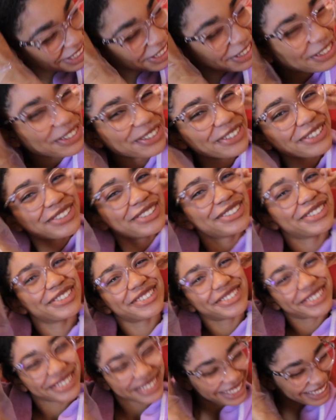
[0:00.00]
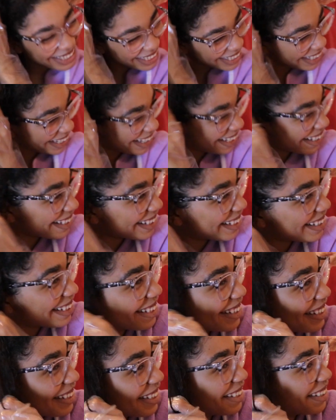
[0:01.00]
Yo. What we
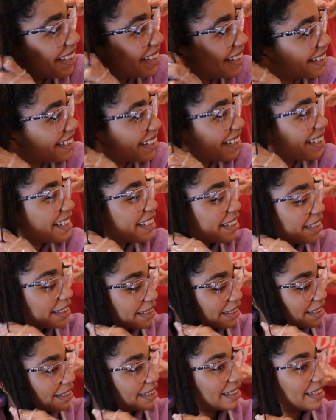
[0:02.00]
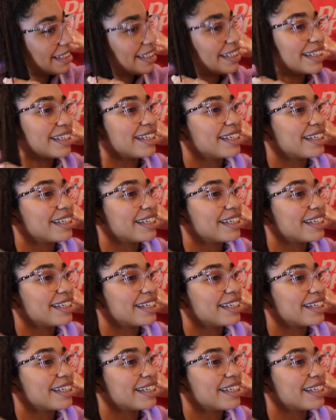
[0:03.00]
doing here is what?